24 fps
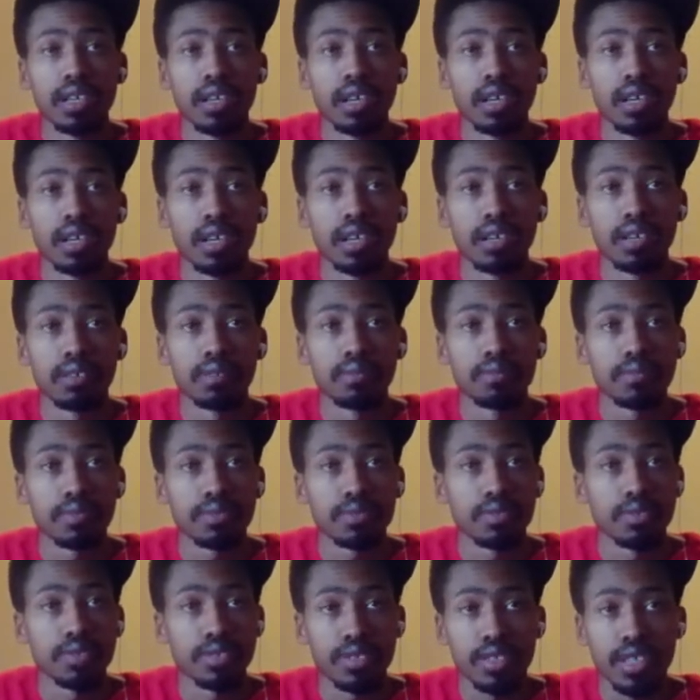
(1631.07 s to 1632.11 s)
Of
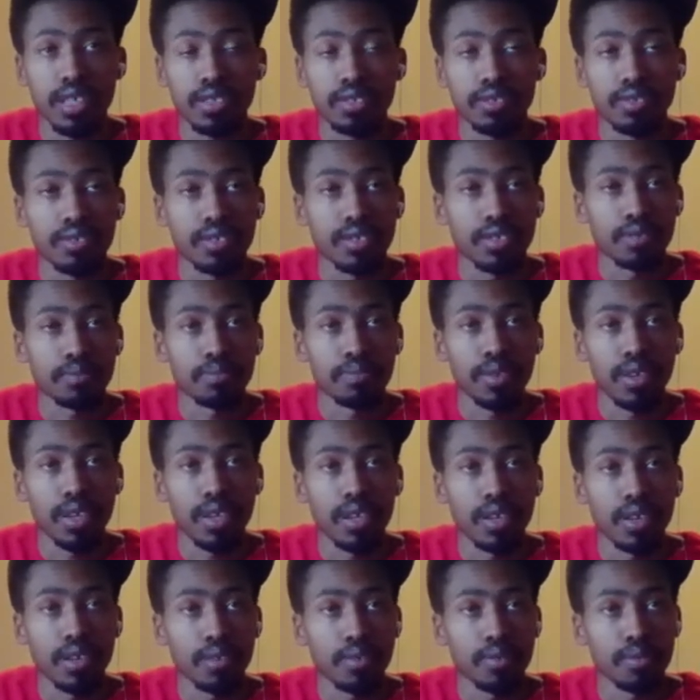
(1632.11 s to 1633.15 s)
course, Antonio
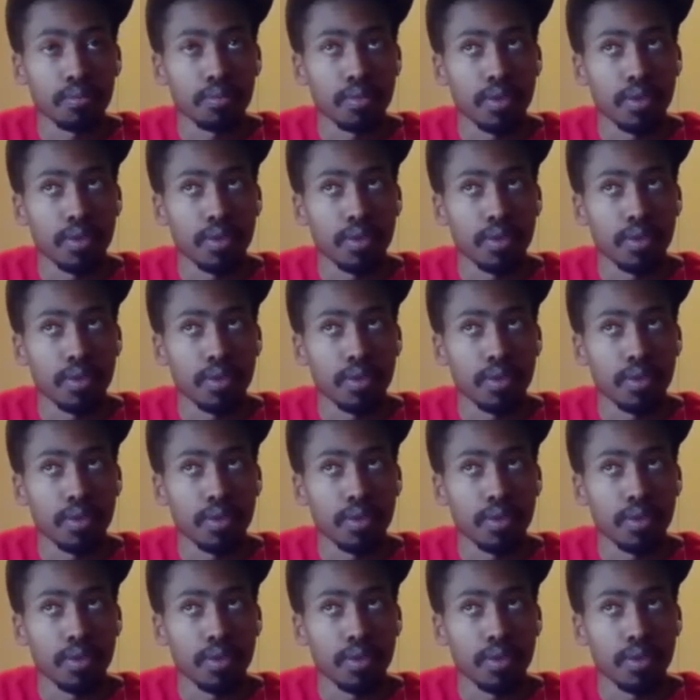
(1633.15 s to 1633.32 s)
Brown,